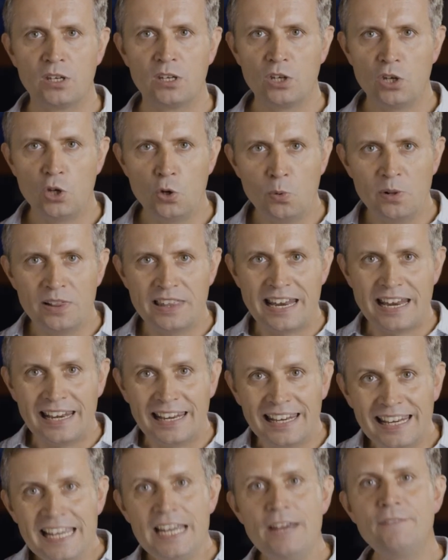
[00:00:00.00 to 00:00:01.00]
who will
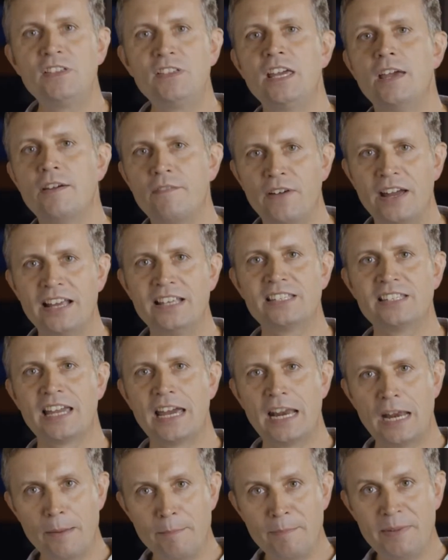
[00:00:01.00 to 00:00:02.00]
then leave the event
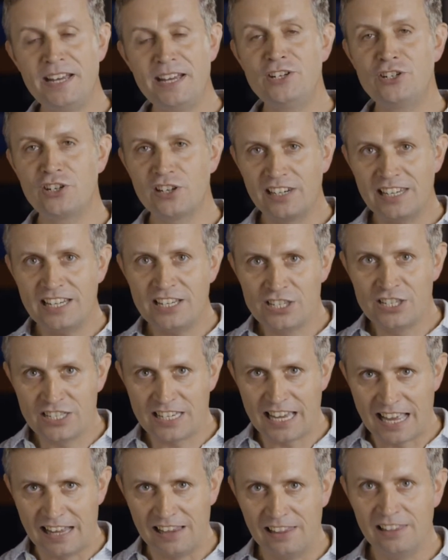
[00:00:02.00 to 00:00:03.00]
and immediately
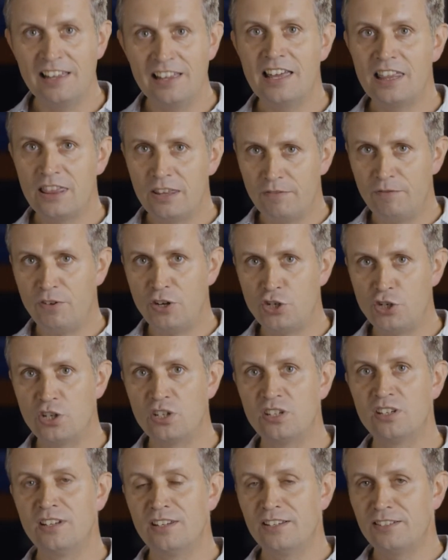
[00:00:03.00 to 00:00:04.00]
sell the
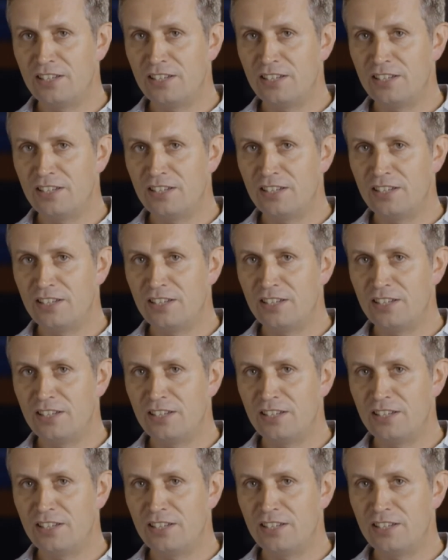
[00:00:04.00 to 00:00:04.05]
vision